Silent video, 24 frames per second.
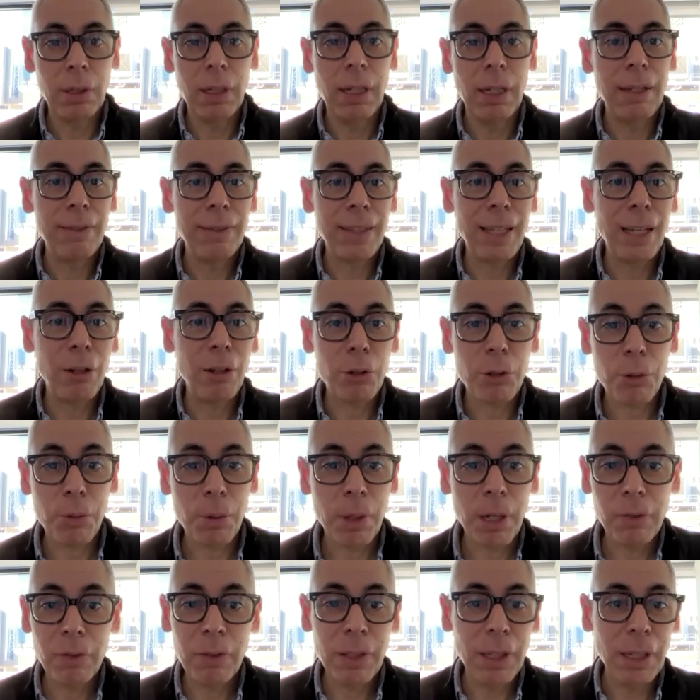Taylor
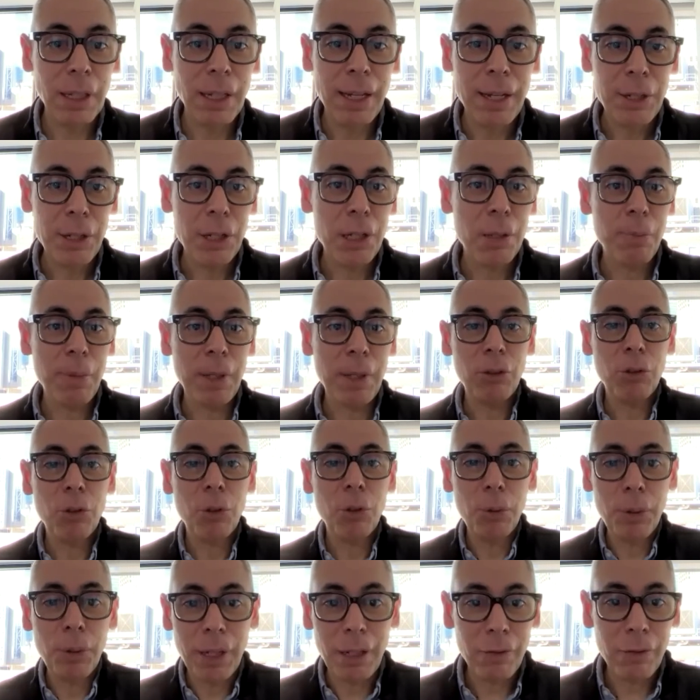Swift, she's been
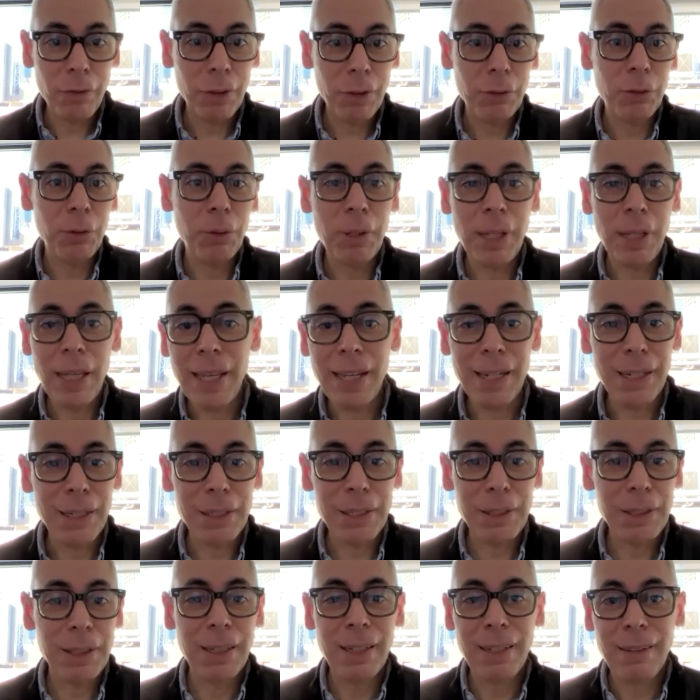touring for 2 years